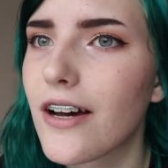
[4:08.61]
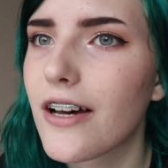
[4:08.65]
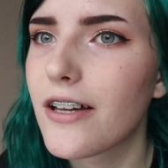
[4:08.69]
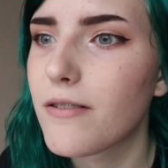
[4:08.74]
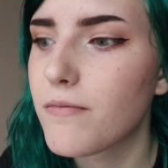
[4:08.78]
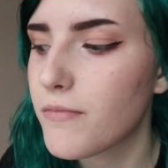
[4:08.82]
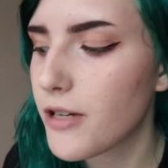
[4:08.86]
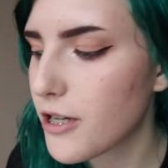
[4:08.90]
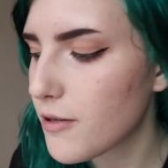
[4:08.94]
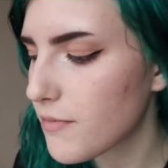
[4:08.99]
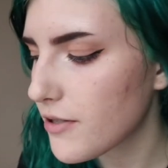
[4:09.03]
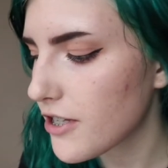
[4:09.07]

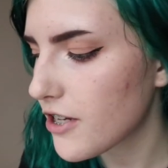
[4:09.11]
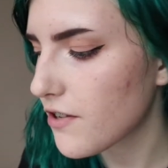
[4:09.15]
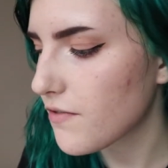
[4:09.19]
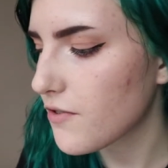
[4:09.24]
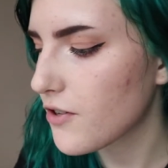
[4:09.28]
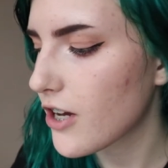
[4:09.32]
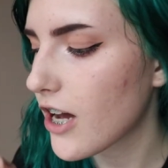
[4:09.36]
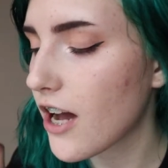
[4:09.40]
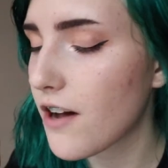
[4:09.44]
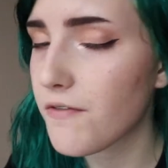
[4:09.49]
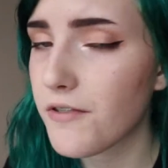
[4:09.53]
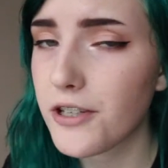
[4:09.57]
And maybe if you
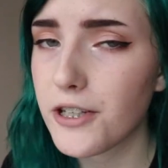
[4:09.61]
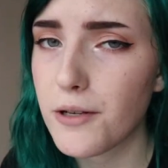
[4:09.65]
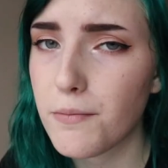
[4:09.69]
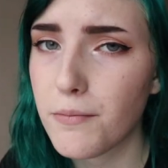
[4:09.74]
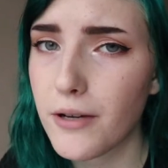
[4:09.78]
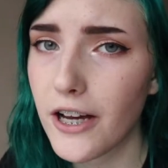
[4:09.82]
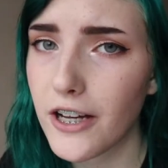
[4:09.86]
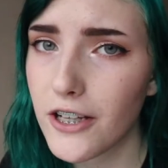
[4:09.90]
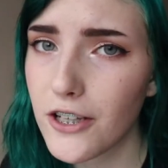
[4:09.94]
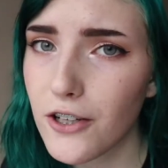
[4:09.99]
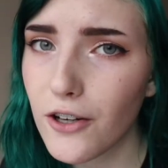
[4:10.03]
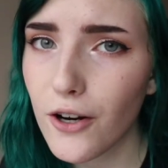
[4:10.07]
have like a
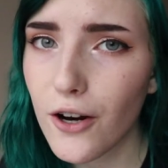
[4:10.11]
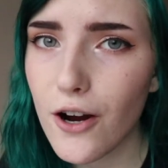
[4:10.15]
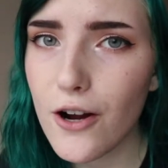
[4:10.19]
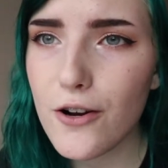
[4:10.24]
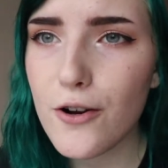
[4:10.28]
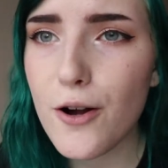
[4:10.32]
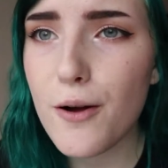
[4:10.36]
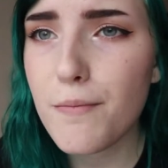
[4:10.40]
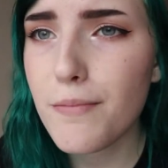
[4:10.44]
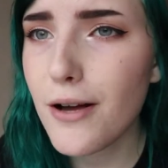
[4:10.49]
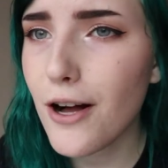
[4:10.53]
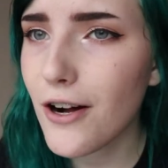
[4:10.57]
backyard
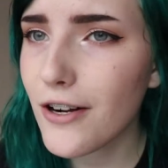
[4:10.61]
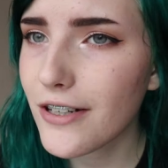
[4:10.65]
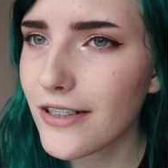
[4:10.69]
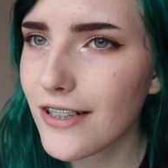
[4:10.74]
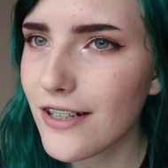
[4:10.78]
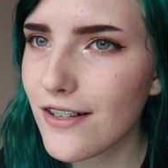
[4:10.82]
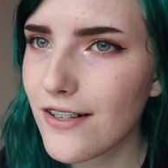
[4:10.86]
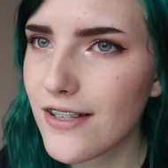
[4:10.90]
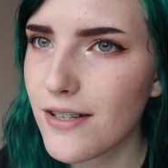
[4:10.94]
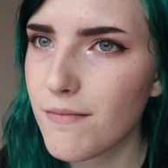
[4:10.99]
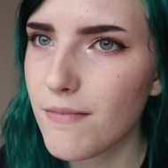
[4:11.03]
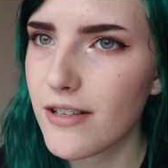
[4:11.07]
or a balcony
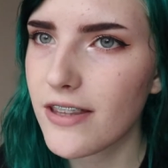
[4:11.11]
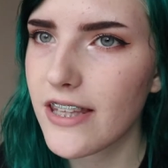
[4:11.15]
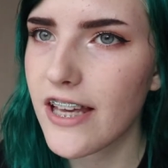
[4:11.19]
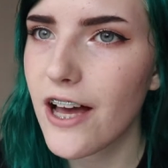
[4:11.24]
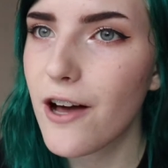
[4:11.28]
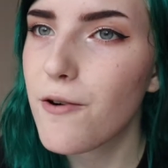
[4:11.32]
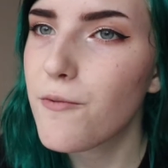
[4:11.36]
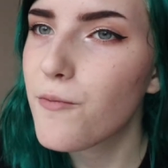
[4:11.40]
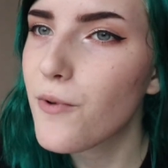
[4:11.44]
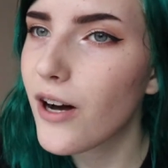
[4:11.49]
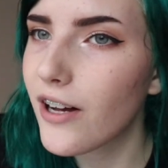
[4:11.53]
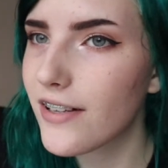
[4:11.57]
or something like
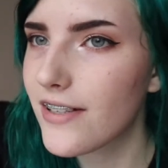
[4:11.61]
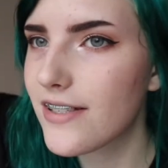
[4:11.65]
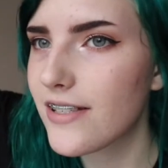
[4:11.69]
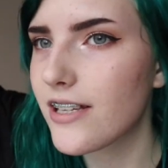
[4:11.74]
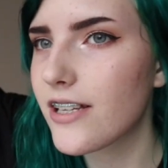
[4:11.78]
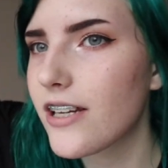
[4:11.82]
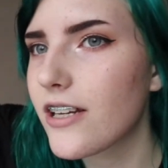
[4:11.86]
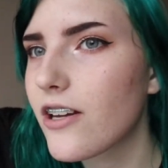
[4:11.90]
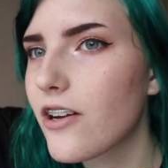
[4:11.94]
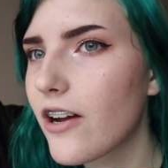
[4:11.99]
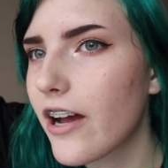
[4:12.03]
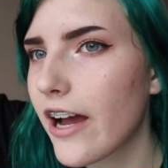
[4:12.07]
that, while it's
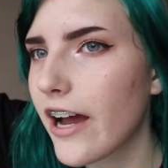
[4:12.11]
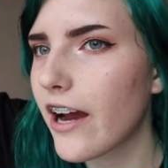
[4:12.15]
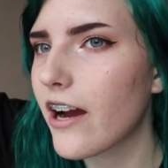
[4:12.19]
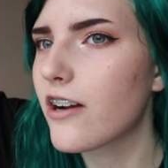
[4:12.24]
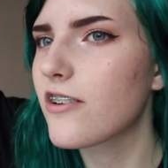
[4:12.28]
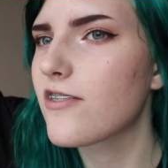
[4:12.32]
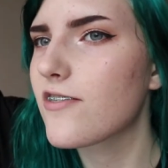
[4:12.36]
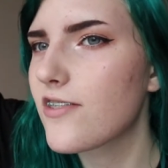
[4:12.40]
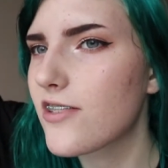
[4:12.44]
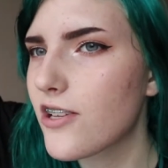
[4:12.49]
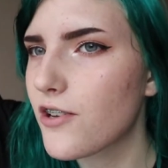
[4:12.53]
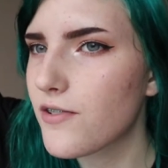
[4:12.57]
sitting in your hair,
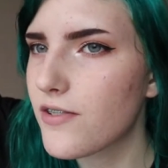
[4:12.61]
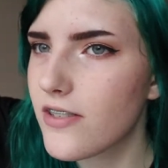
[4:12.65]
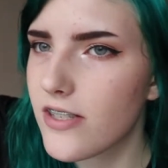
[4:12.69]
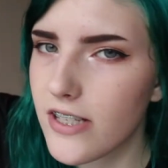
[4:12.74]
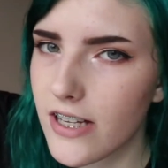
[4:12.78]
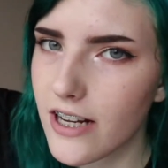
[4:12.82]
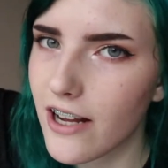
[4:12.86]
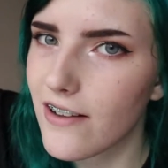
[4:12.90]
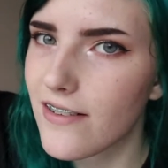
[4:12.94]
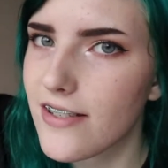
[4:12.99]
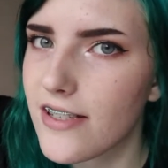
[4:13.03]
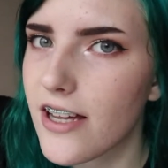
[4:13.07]
just go
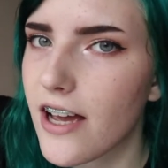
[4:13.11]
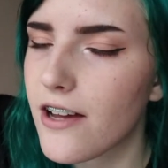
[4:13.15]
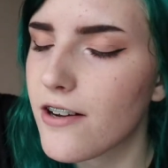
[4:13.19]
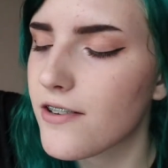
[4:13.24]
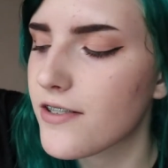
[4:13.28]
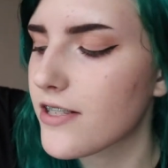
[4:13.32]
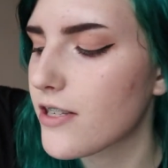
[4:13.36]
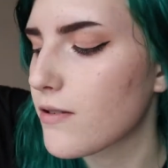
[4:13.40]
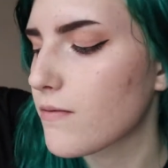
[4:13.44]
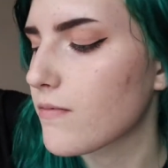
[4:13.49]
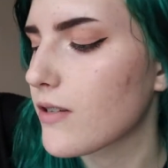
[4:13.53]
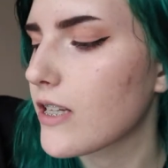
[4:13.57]
sit outside or
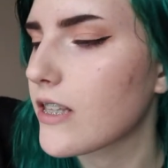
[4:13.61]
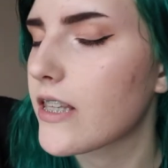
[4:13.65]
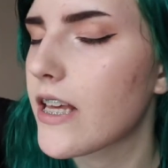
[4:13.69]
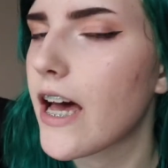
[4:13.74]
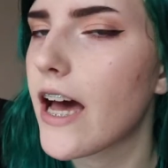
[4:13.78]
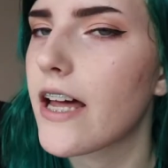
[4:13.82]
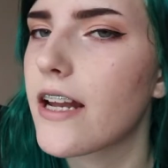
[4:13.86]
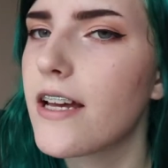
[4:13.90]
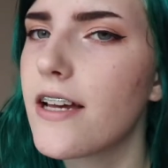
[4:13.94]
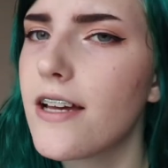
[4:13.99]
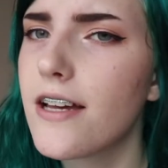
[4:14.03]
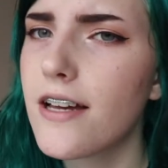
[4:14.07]
something like
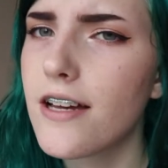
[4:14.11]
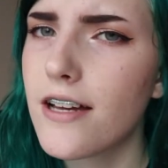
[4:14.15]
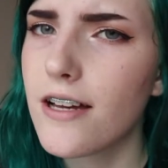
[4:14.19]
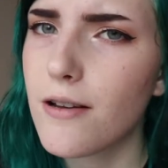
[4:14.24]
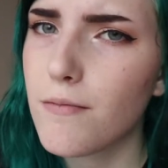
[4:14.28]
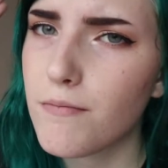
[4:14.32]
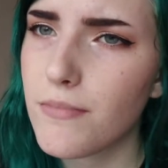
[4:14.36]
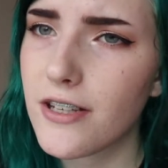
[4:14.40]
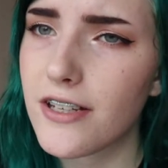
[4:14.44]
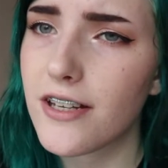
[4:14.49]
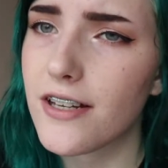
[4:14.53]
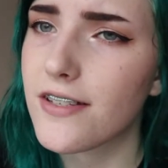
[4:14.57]
that,
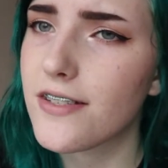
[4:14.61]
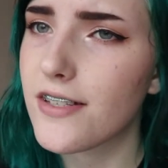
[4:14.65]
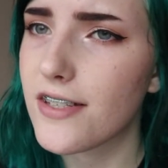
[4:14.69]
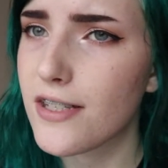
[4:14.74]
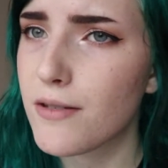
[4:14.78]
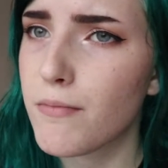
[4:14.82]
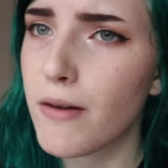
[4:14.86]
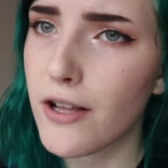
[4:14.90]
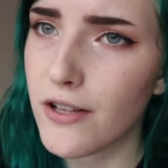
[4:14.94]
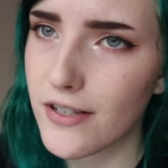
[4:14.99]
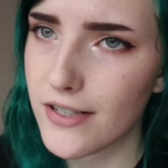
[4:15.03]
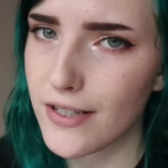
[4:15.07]
because the
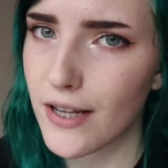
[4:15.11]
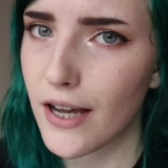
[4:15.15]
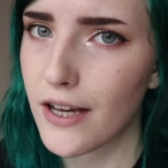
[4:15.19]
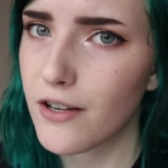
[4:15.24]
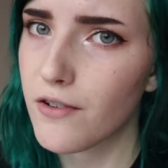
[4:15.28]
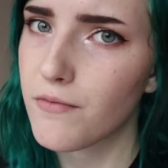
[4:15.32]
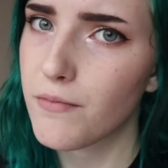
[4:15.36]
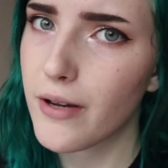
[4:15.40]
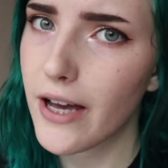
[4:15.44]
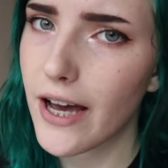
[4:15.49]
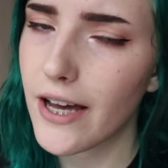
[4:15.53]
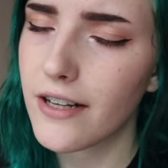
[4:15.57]
smell is kind
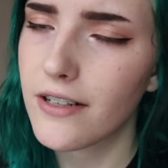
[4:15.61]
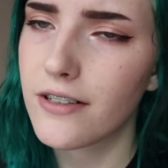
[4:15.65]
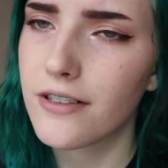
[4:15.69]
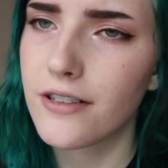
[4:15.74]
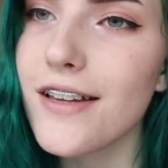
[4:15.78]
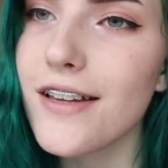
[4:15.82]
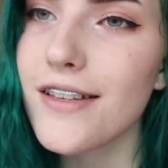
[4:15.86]
of bad.